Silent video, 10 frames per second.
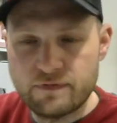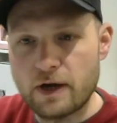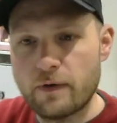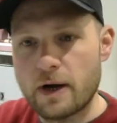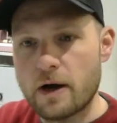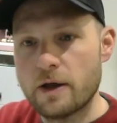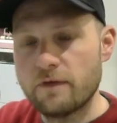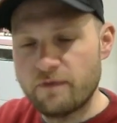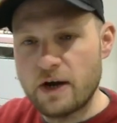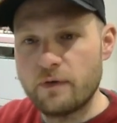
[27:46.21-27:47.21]
there are other
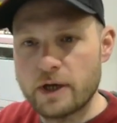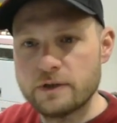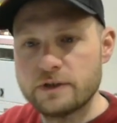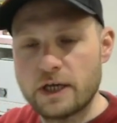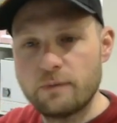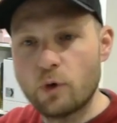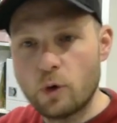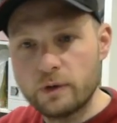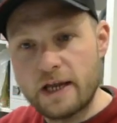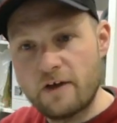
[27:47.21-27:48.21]
variants
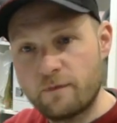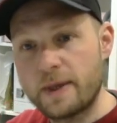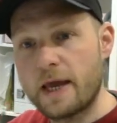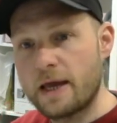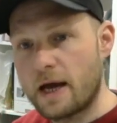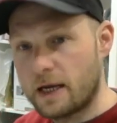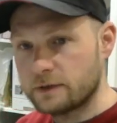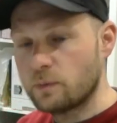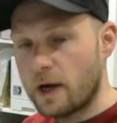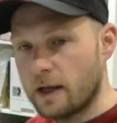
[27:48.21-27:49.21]
enrolled in FBA
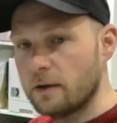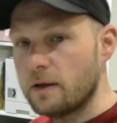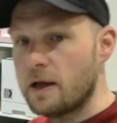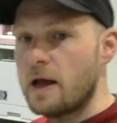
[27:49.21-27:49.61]
as well,